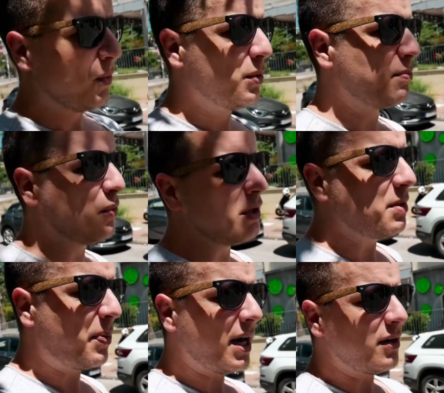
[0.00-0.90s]
would
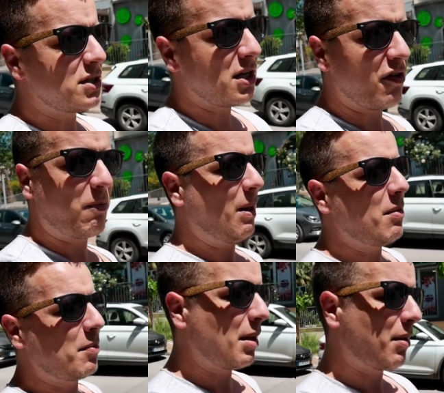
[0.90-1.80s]
the parents of blah,
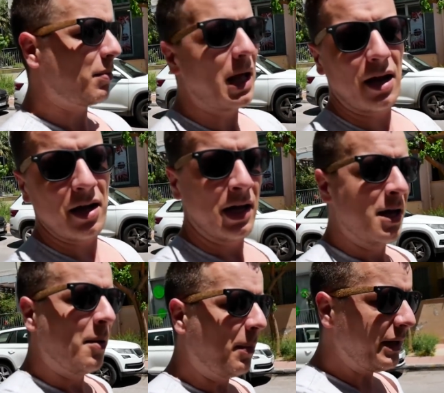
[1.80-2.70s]
blah, blah, blah, blah
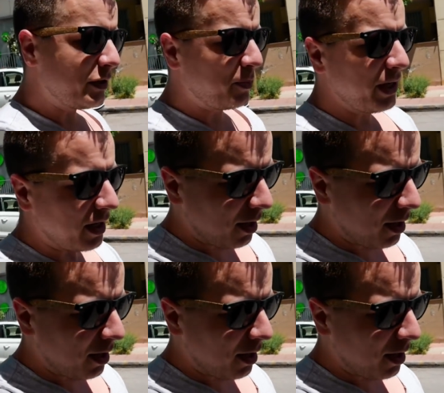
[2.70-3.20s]
mind to pick